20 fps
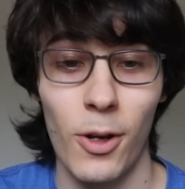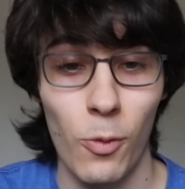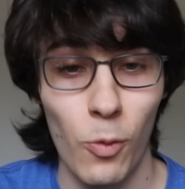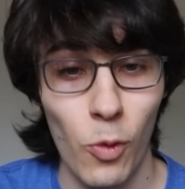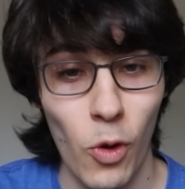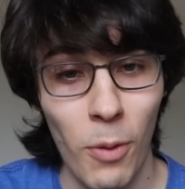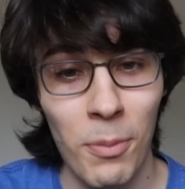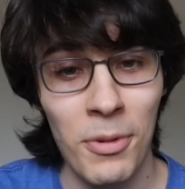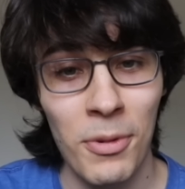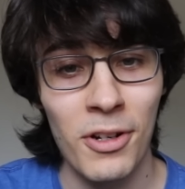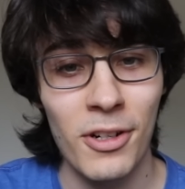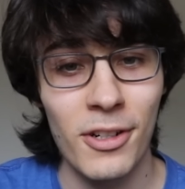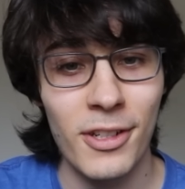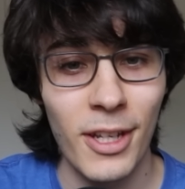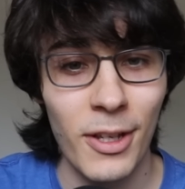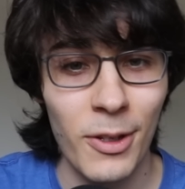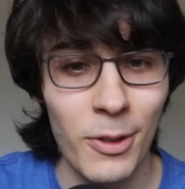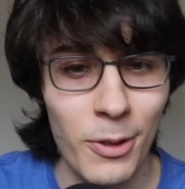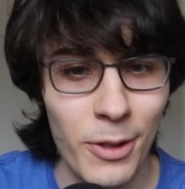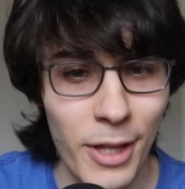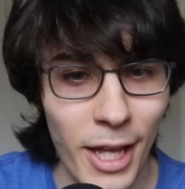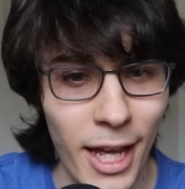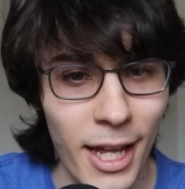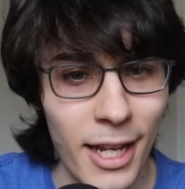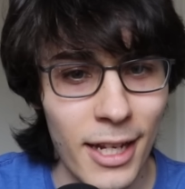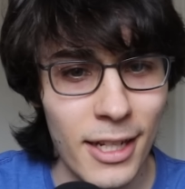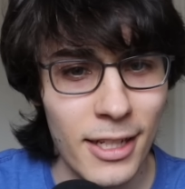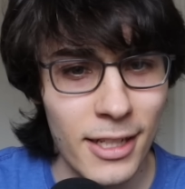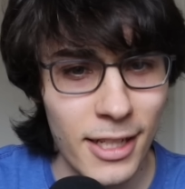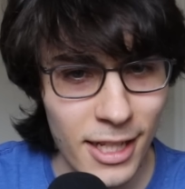Well, I'm here to tell you
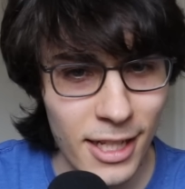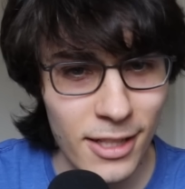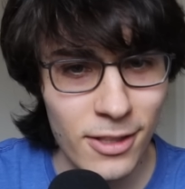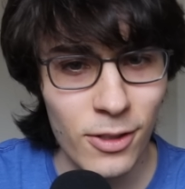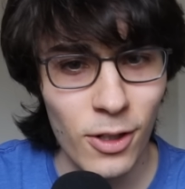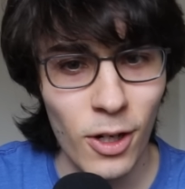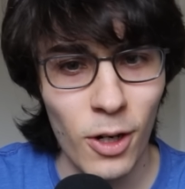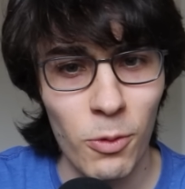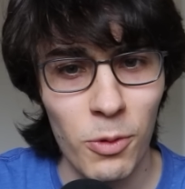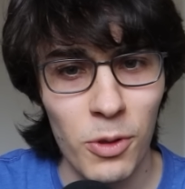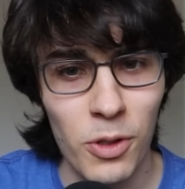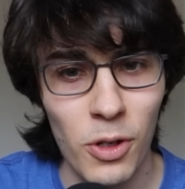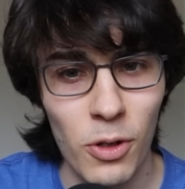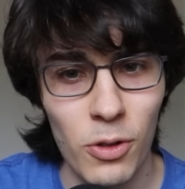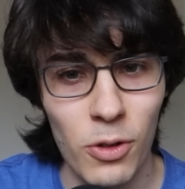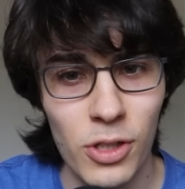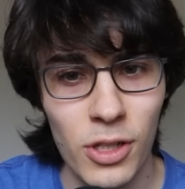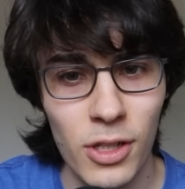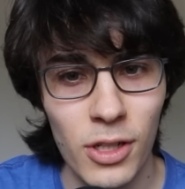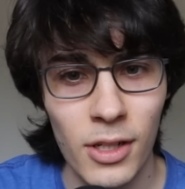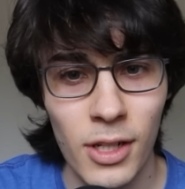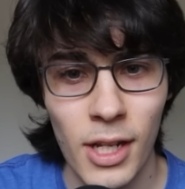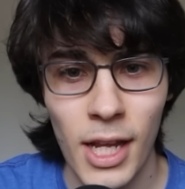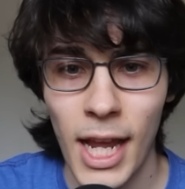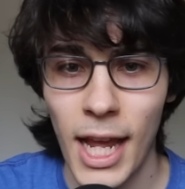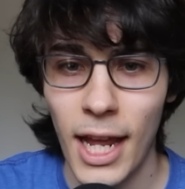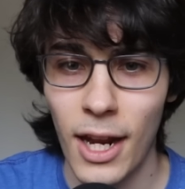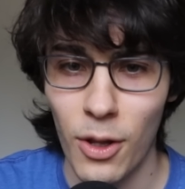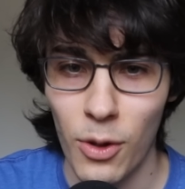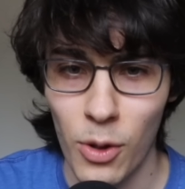that to get started with Notion
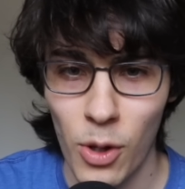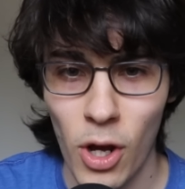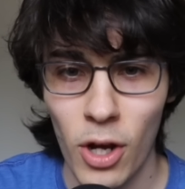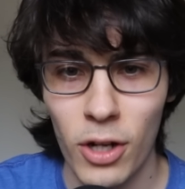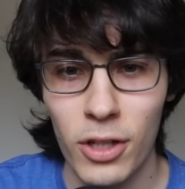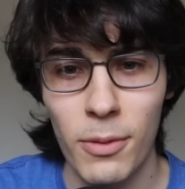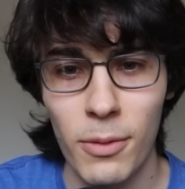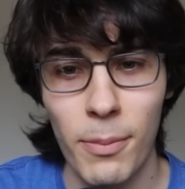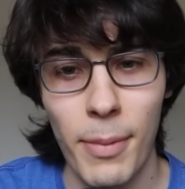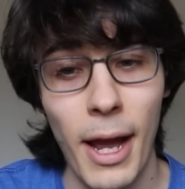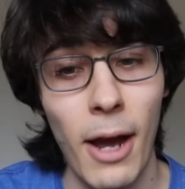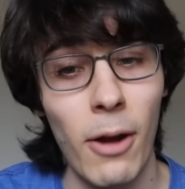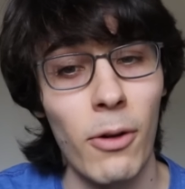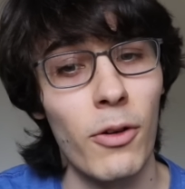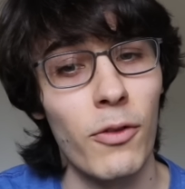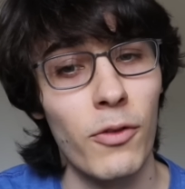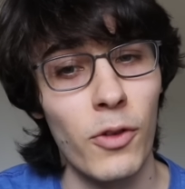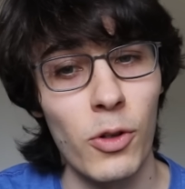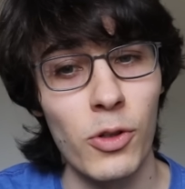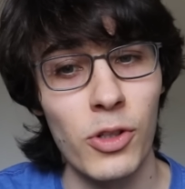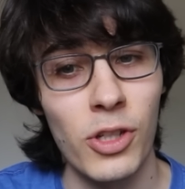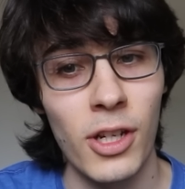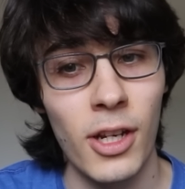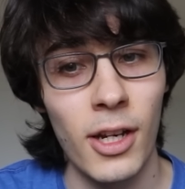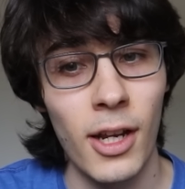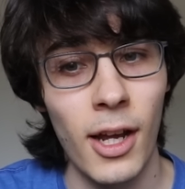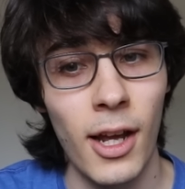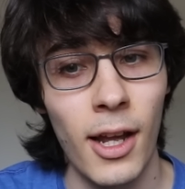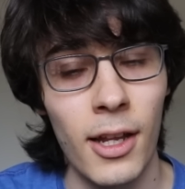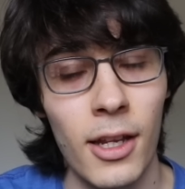and unlock the power of Notion
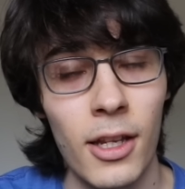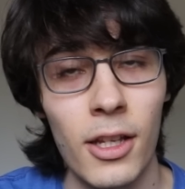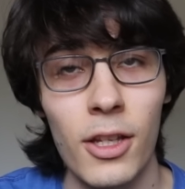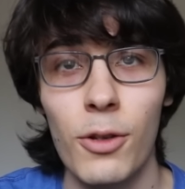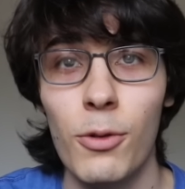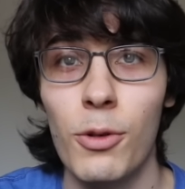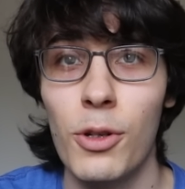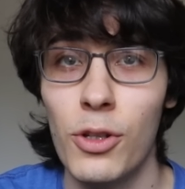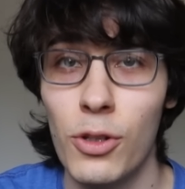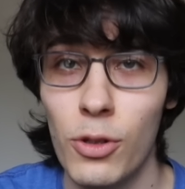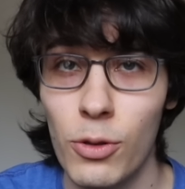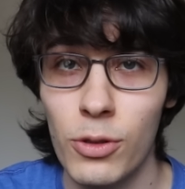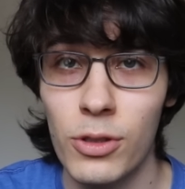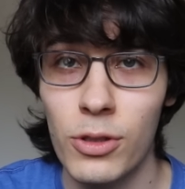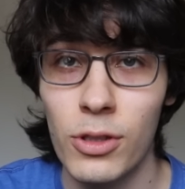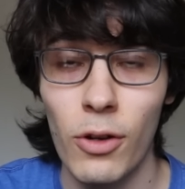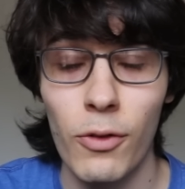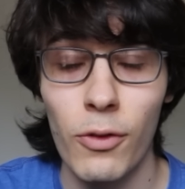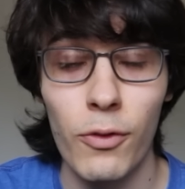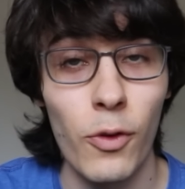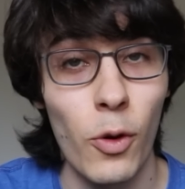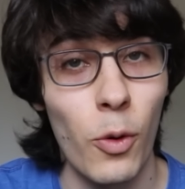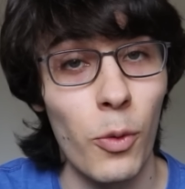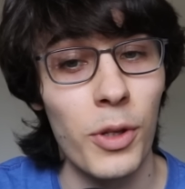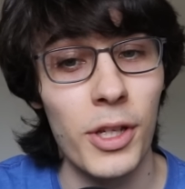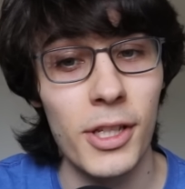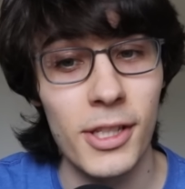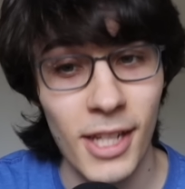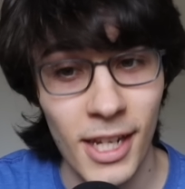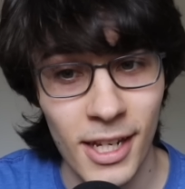AI, you can do so for
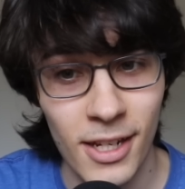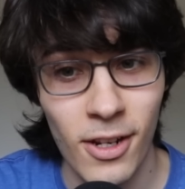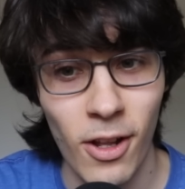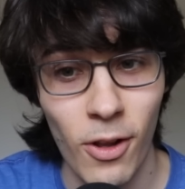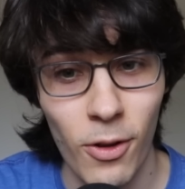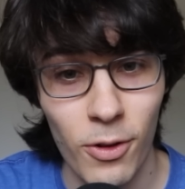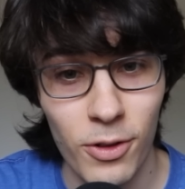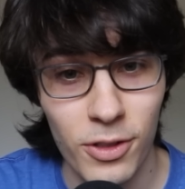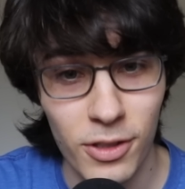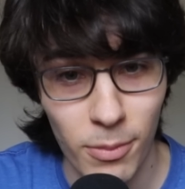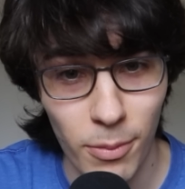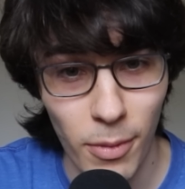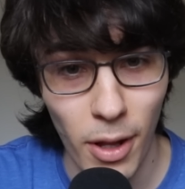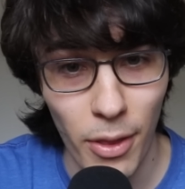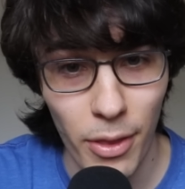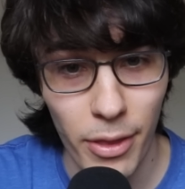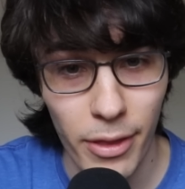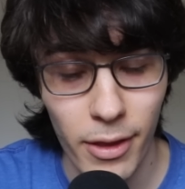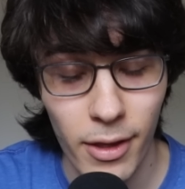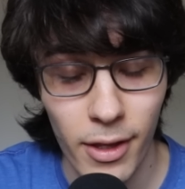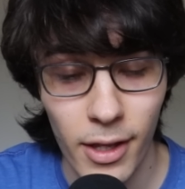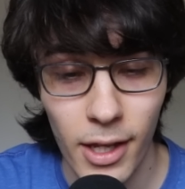only $10 a month.